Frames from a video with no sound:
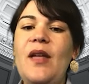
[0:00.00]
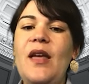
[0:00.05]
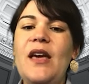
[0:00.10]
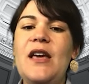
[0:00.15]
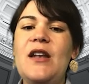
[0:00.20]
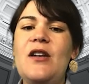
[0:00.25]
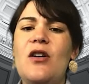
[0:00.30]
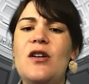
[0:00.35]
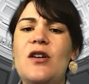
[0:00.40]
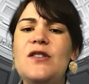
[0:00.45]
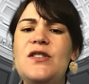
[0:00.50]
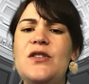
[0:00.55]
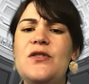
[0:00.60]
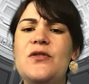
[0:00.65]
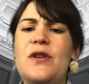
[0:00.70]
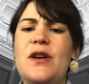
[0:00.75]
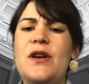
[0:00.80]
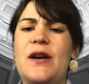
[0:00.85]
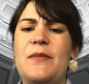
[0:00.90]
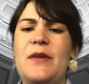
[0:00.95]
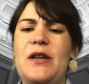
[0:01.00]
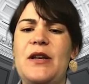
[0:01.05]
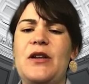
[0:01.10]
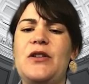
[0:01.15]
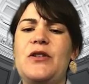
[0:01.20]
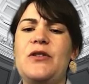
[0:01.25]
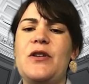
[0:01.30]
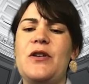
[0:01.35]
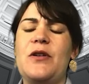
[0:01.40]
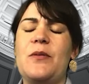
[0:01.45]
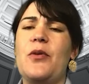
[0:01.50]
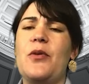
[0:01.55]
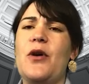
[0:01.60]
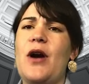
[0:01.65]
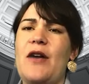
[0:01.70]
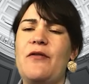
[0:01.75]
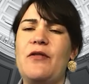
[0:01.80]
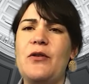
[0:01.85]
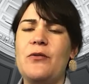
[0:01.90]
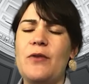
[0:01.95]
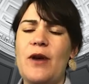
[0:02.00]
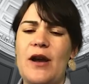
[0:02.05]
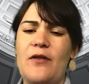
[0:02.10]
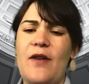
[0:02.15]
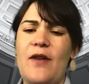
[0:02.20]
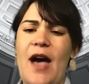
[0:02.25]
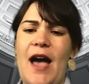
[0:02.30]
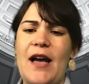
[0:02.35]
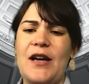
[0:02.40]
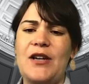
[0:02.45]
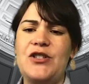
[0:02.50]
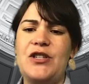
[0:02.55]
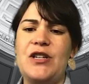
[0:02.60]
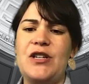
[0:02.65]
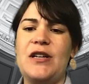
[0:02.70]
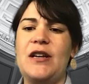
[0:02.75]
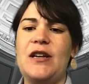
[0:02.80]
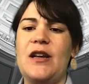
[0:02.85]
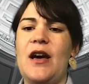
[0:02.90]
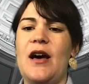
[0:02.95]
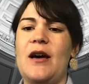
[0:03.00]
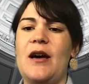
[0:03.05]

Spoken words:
It also included a private right of action